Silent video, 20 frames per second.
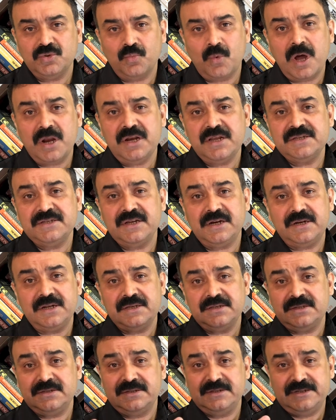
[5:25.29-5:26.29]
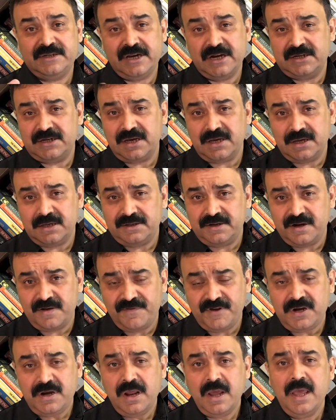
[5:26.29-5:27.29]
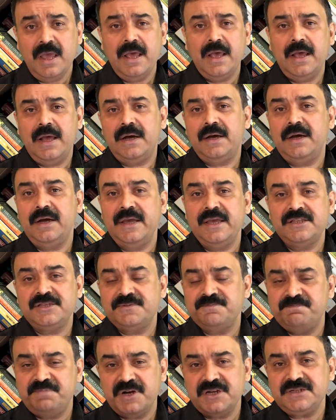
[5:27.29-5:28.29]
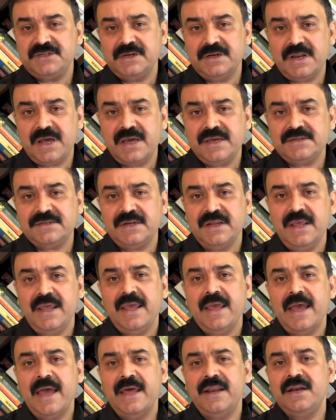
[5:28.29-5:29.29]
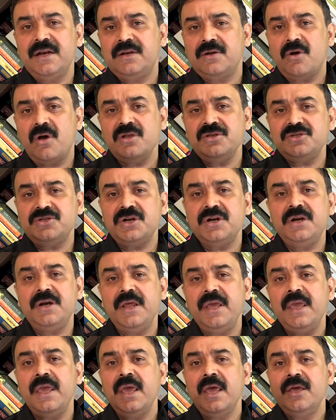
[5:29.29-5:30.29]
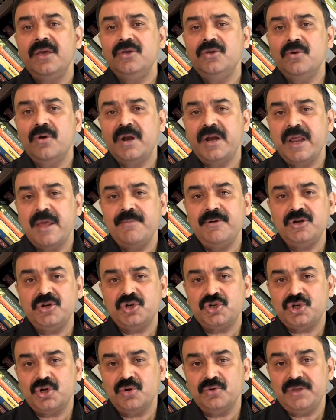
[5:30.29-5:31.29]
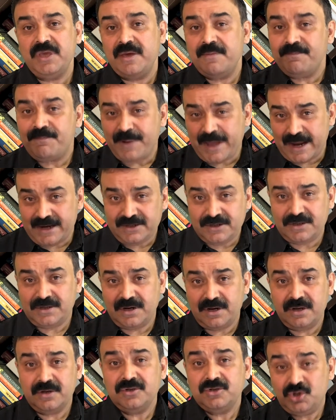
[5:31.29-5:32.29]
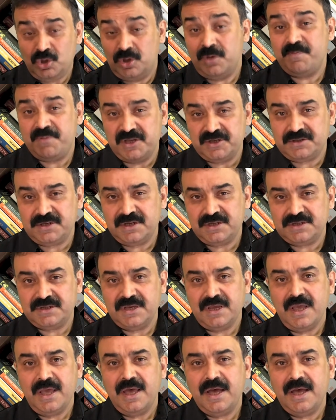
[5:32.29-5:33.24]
One is it is data driven, it's personalized, and it constantly you are able to show the impact to the business.